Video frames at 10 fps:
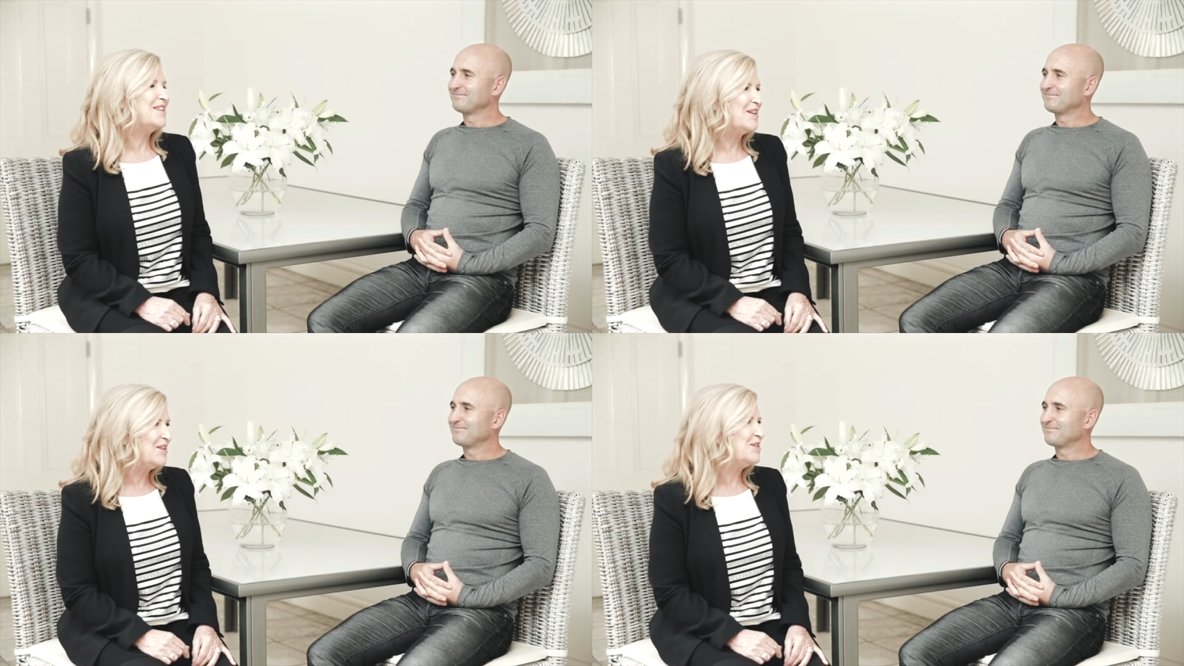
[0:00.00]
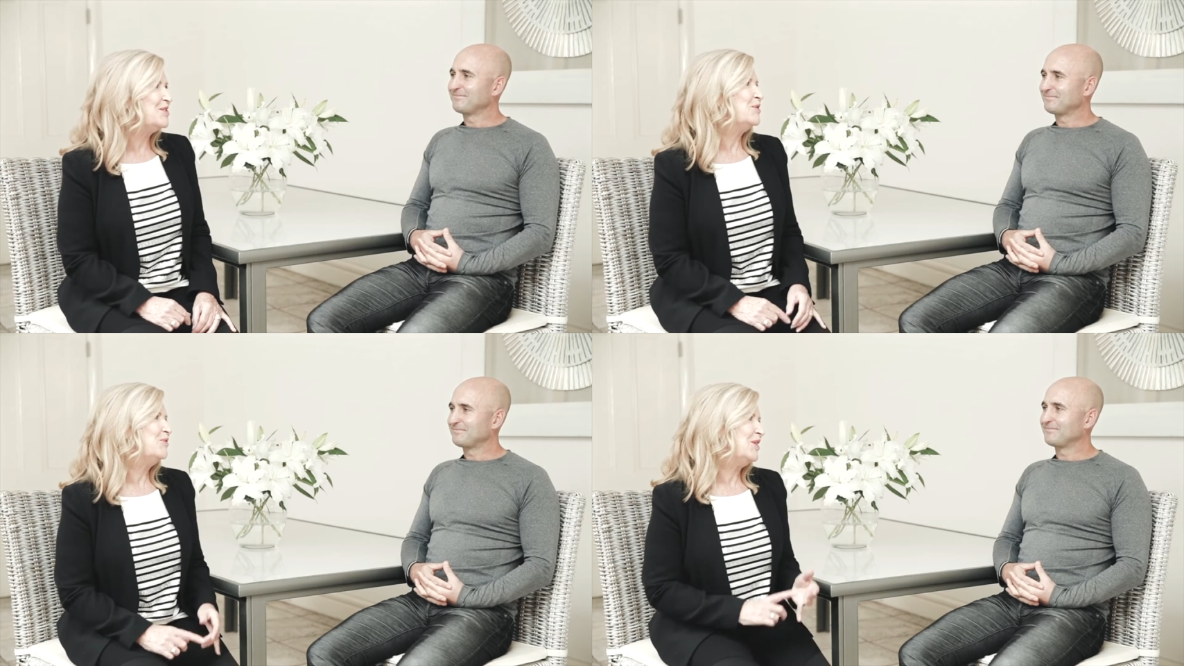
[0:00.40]
Speaker 1: certainly
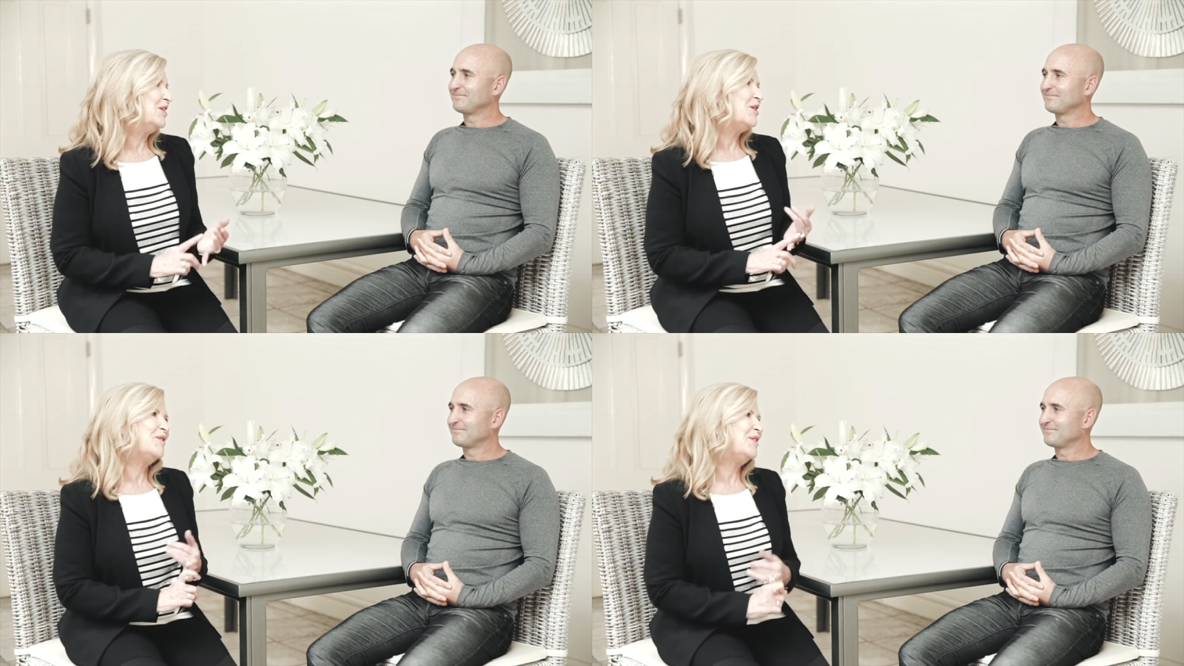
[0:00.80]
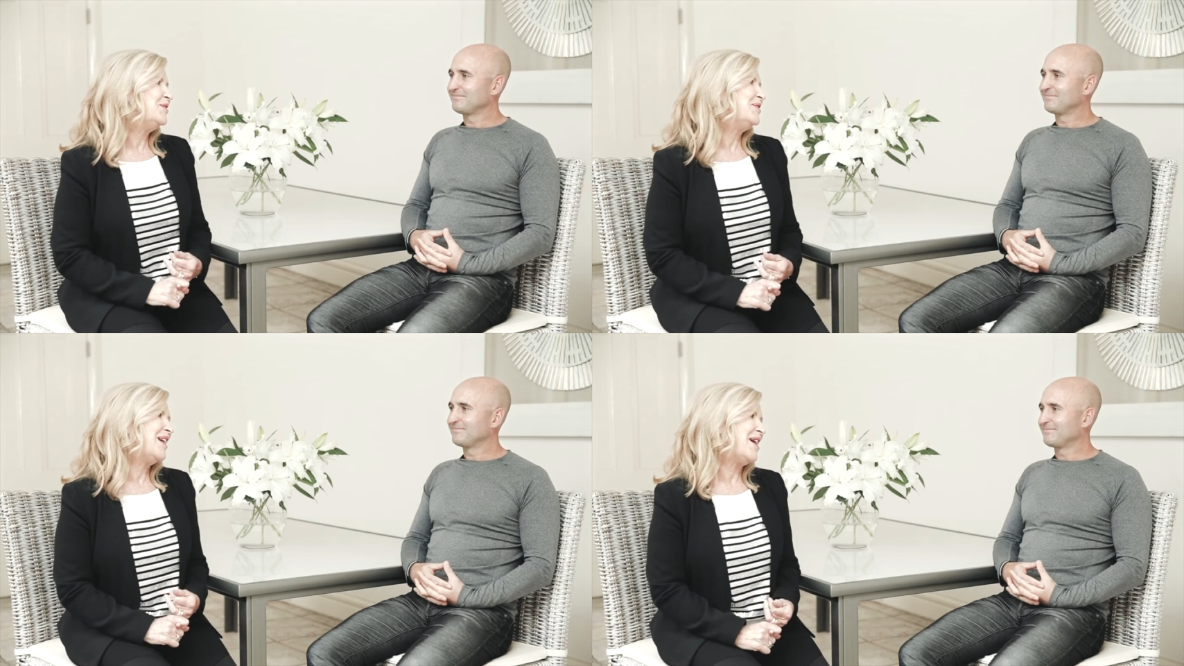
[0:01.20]
do. We know that
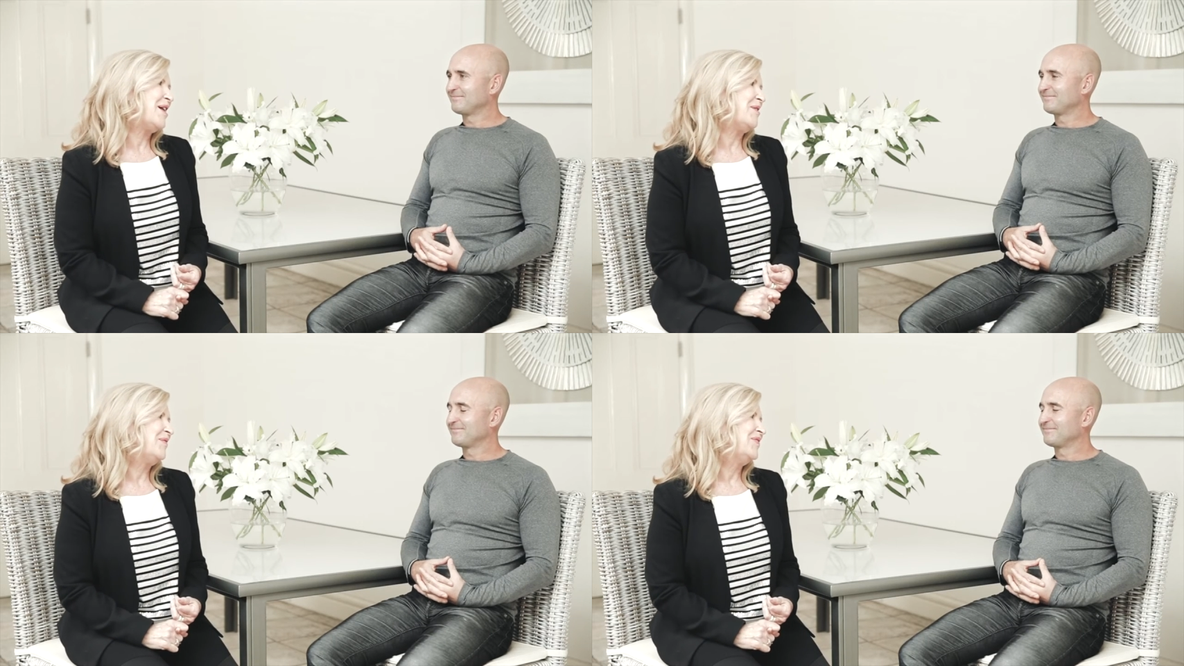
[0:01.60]
you care.